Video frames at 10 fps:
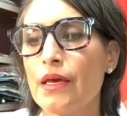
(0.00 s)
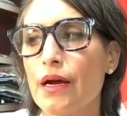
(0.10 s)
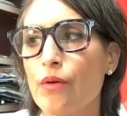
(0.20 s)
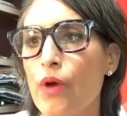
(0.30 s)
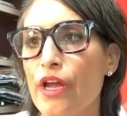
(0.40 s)

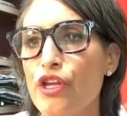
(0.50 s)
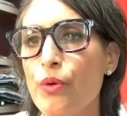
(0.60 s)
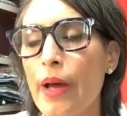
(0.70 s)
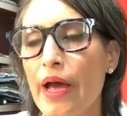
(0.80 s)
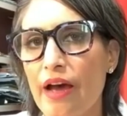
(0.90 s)
When
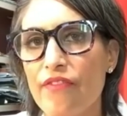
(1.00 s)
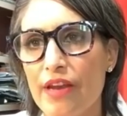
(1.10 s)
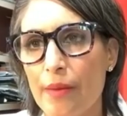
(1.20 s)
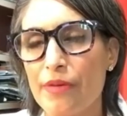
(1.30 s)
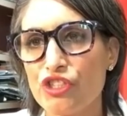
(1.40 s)
you have an
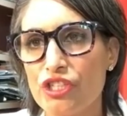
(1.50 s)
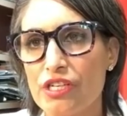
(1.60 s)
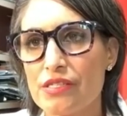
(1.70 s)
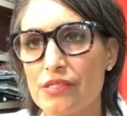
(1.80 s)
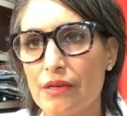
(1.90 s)

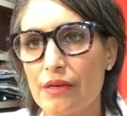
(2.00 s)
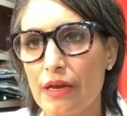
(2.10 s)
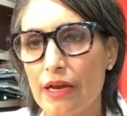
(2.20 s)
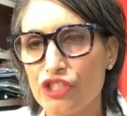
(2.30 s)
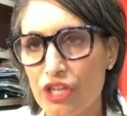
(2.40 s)
ambitious
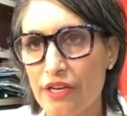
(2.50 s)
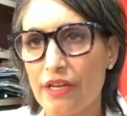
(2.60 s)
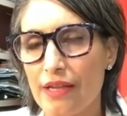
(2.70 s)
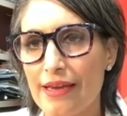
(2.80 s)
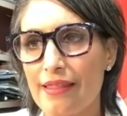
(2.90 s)
agenda
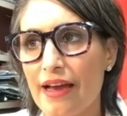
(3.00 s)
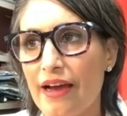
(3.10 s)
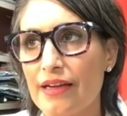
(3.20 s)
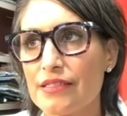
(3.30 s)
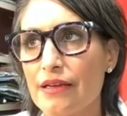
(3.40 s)
like
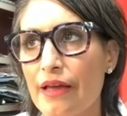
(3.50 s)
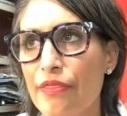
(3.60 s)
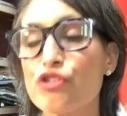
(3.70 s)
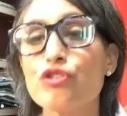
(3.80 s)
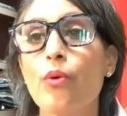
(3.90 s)
that, and
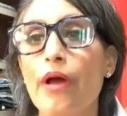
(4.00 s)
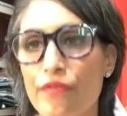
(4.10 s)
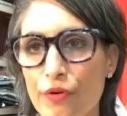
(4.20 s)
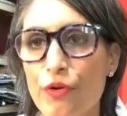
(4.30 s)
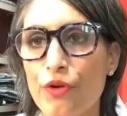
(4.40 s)
there's no
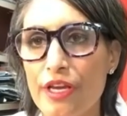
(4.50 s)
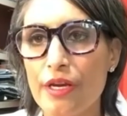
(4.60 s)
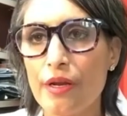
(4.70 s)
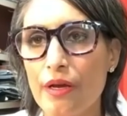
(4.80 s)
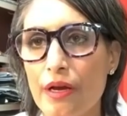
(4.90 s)
evergreen,